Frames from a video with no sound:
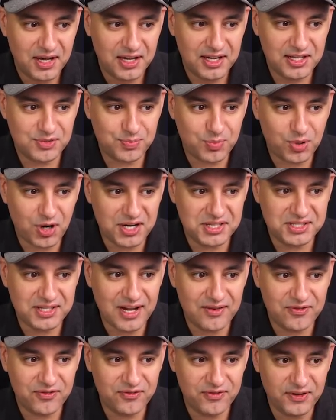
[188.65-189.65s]
it's priced
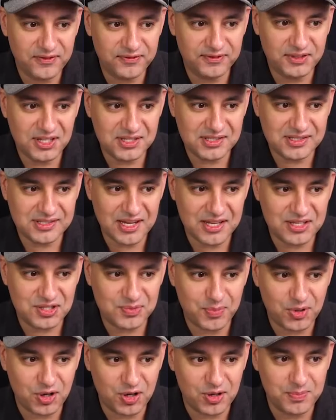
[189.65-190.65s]
at 15 cents
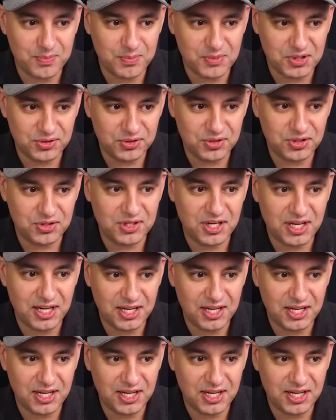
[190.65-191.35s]
per million